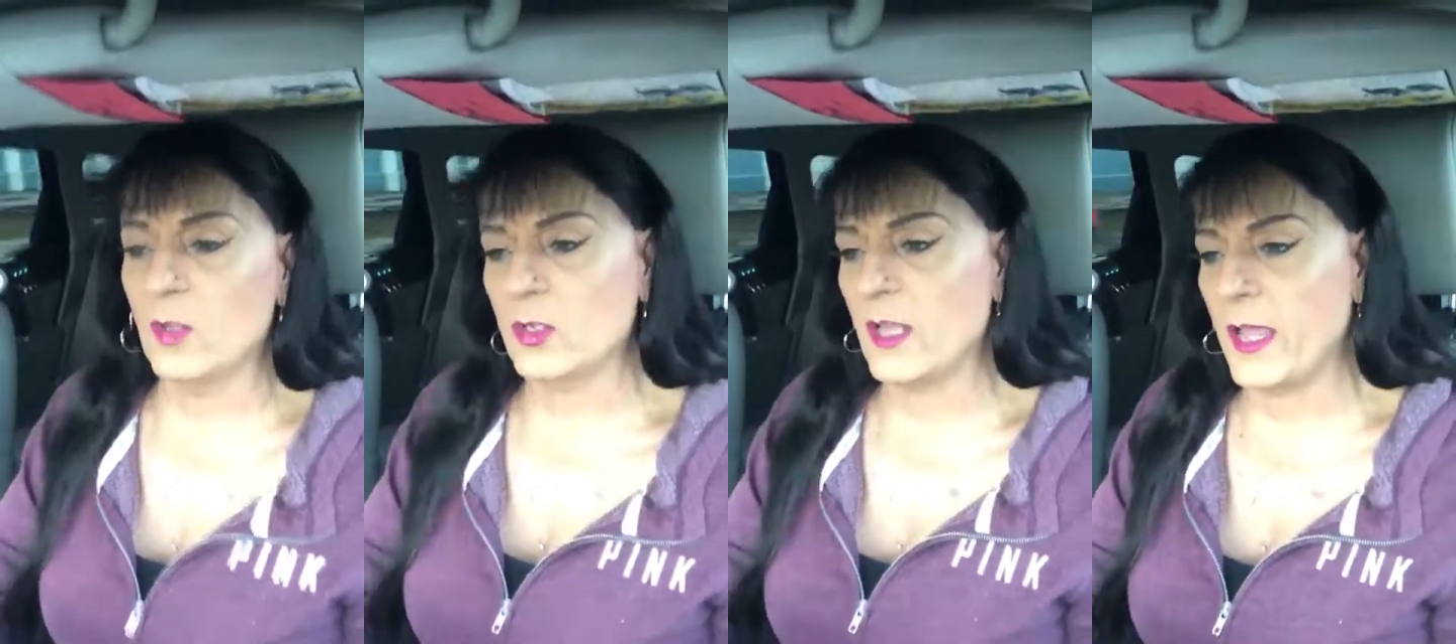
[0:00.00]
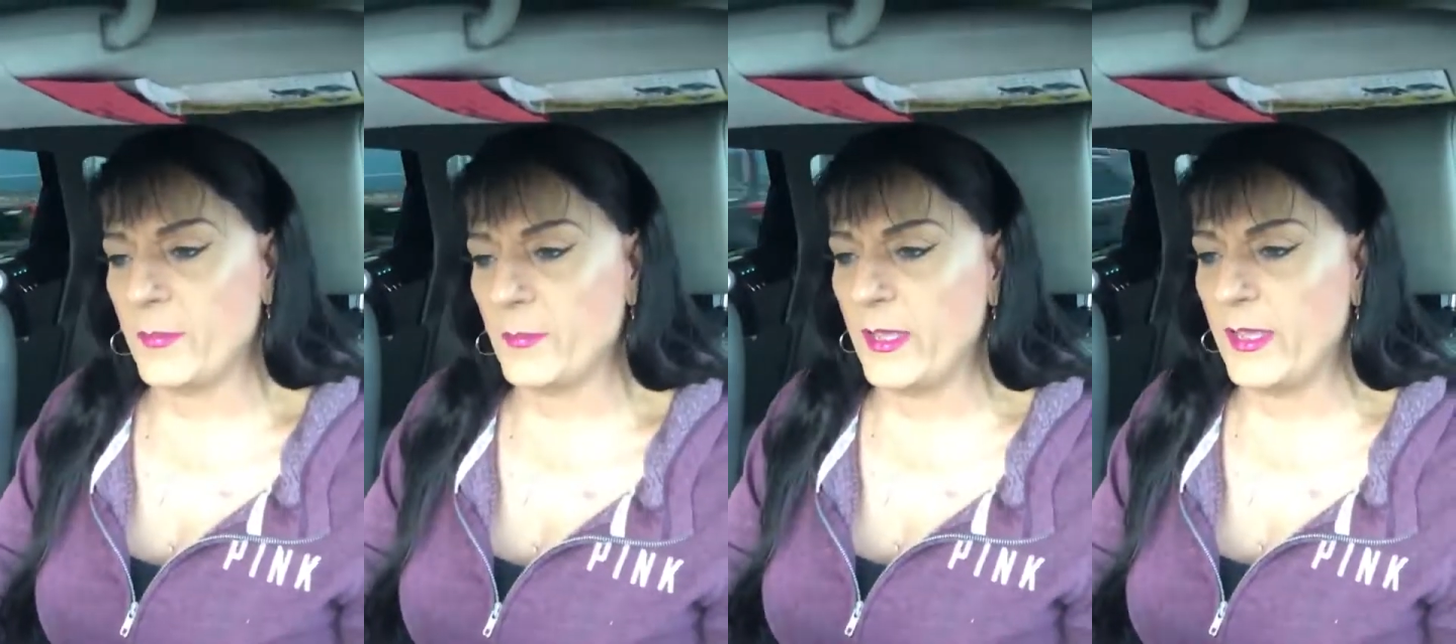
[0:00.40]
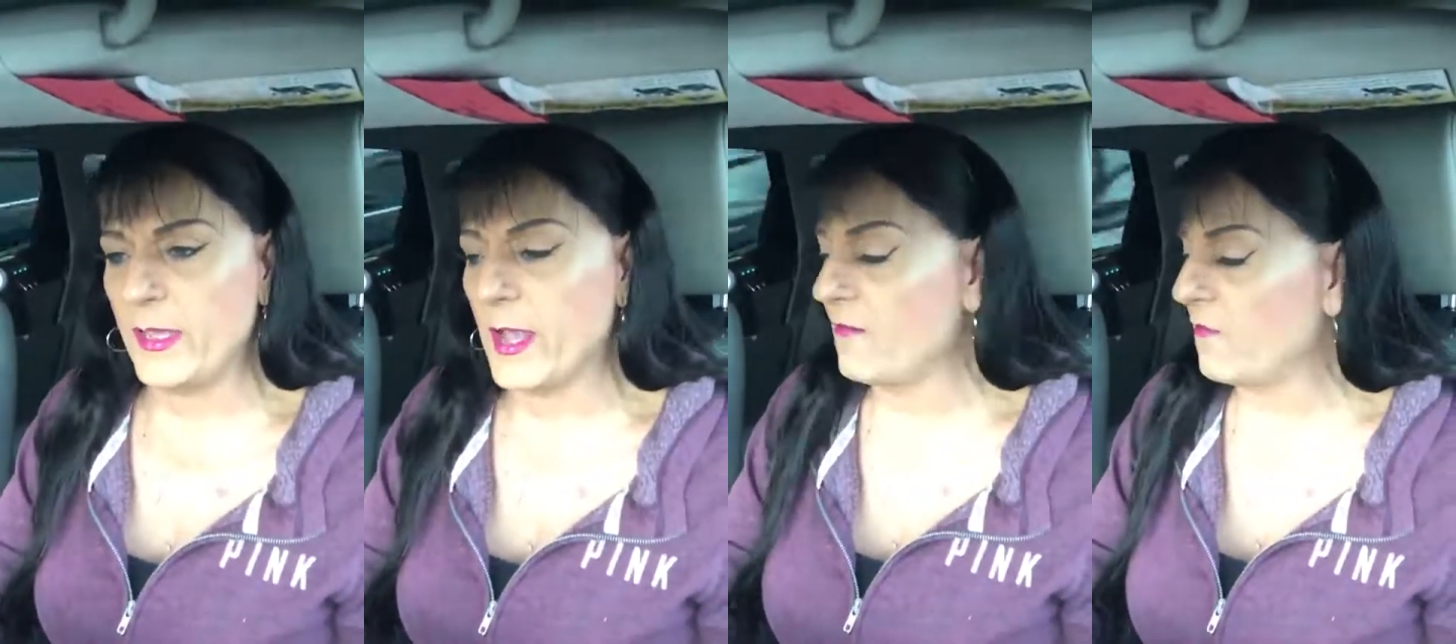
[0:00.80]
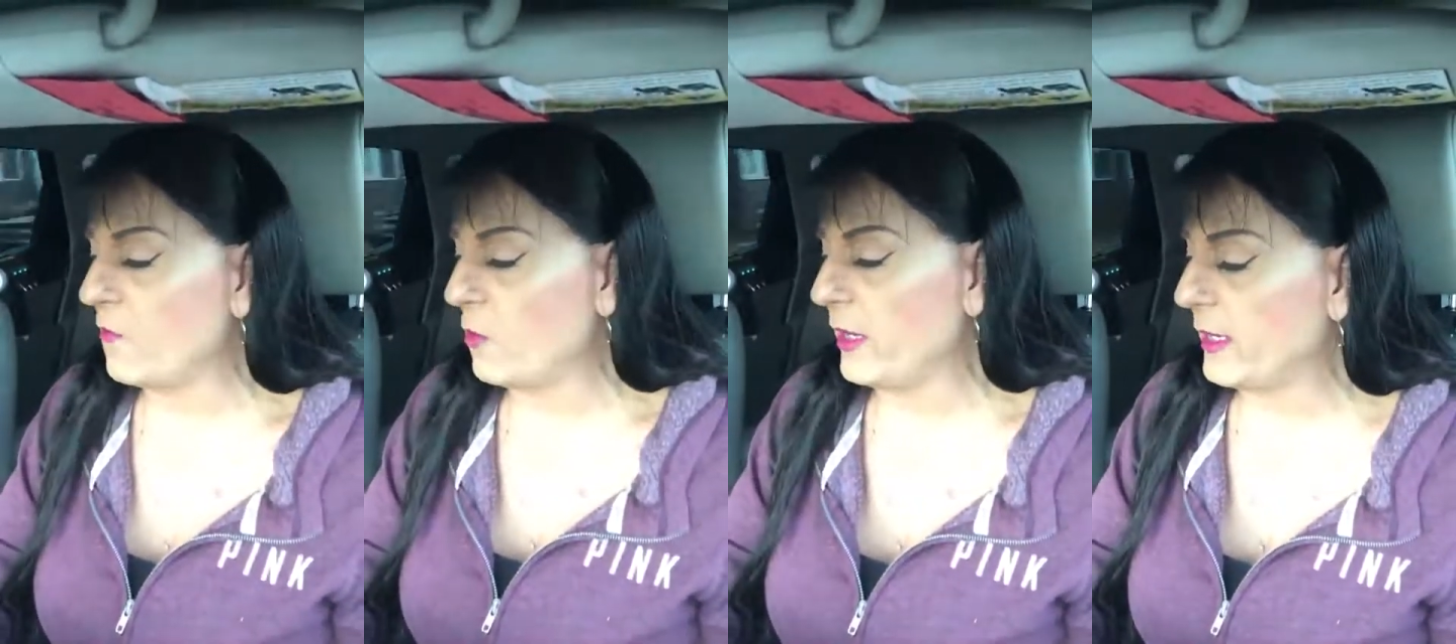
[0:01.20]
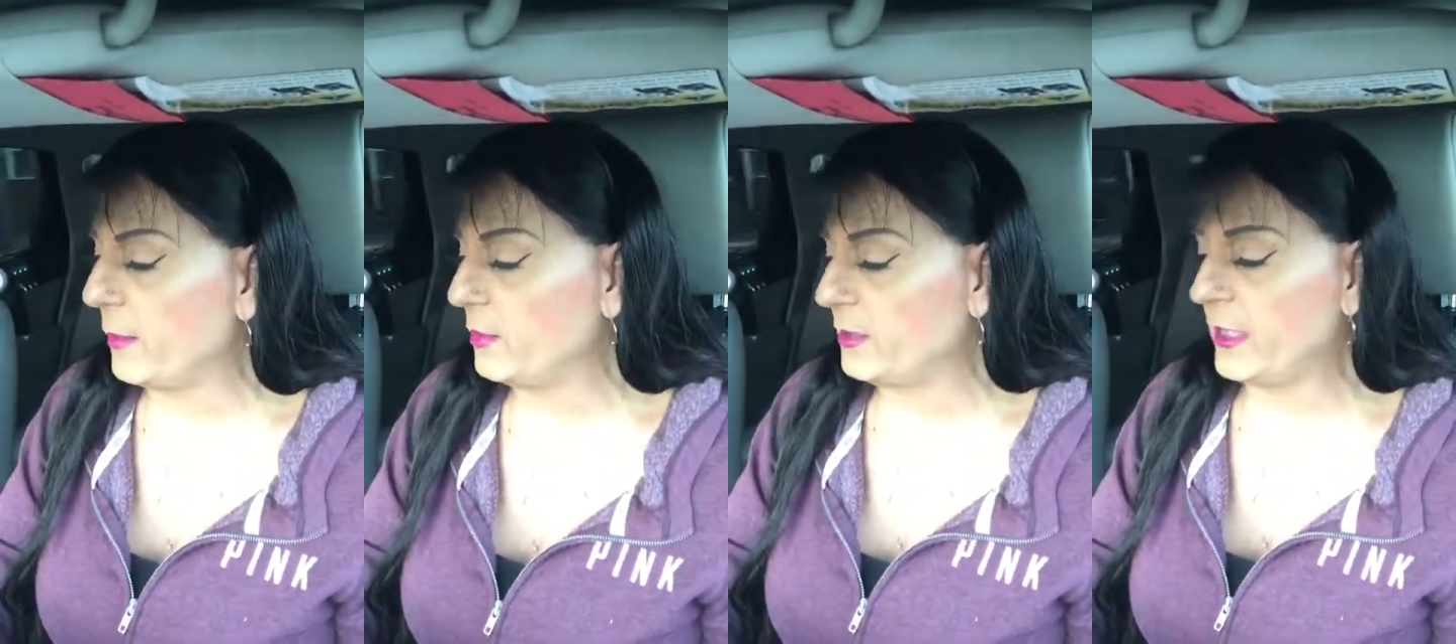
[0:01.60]
looks like me, got 40
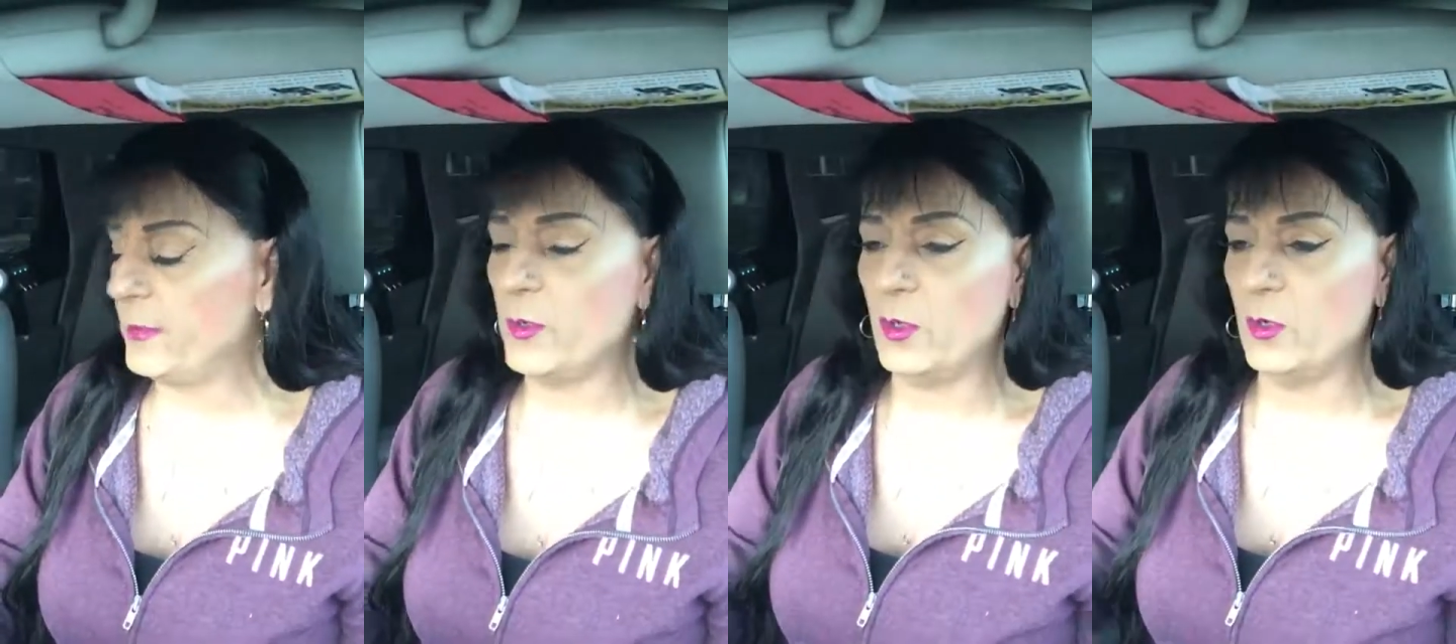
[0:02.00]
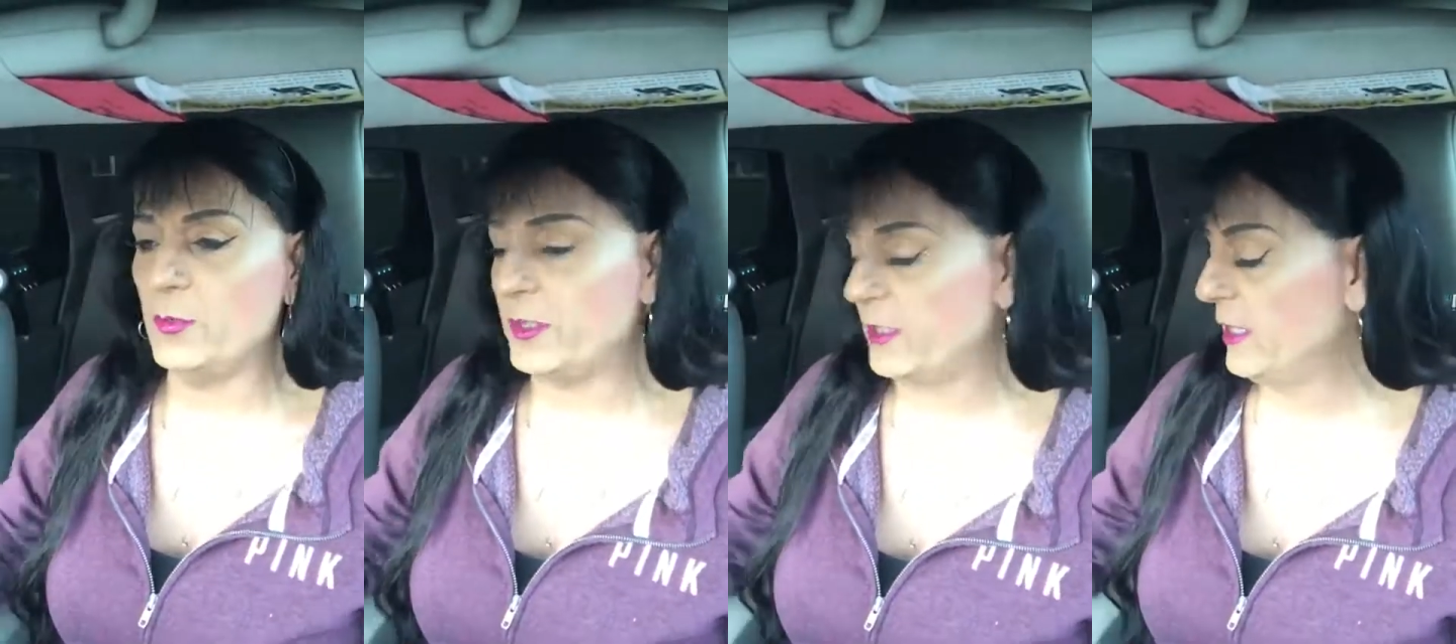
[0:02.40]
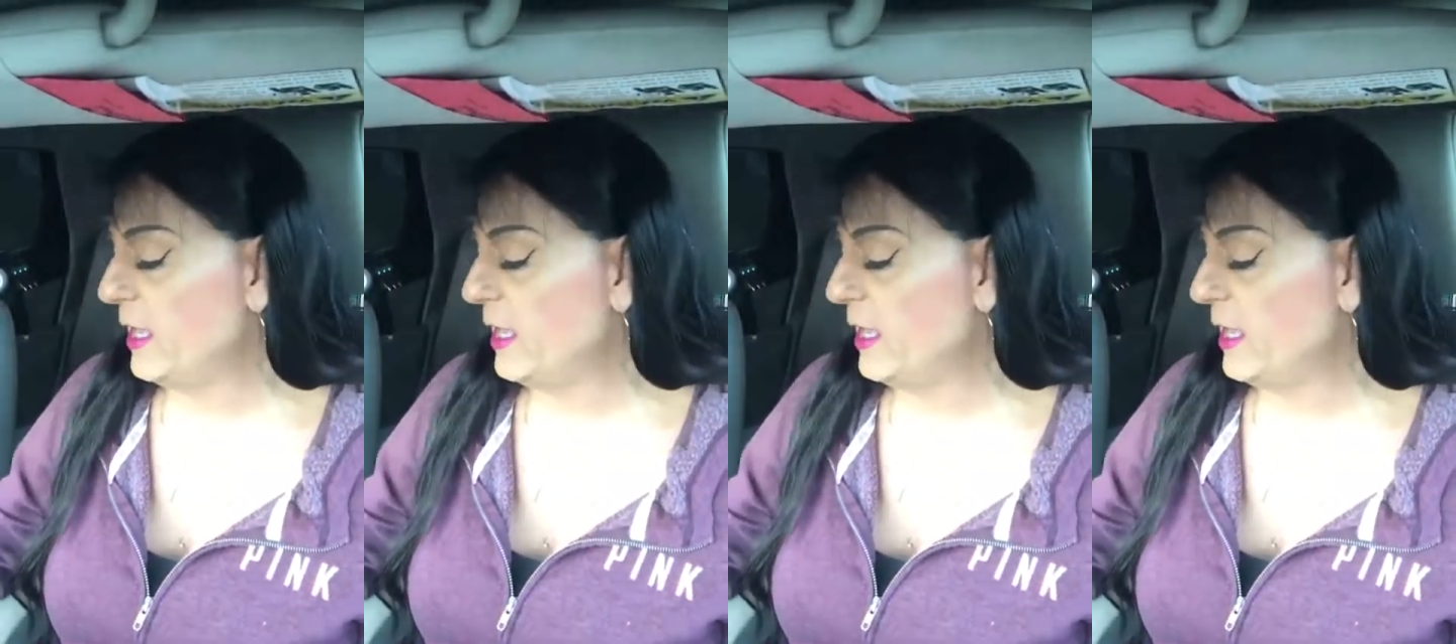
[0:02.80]
double D boobs,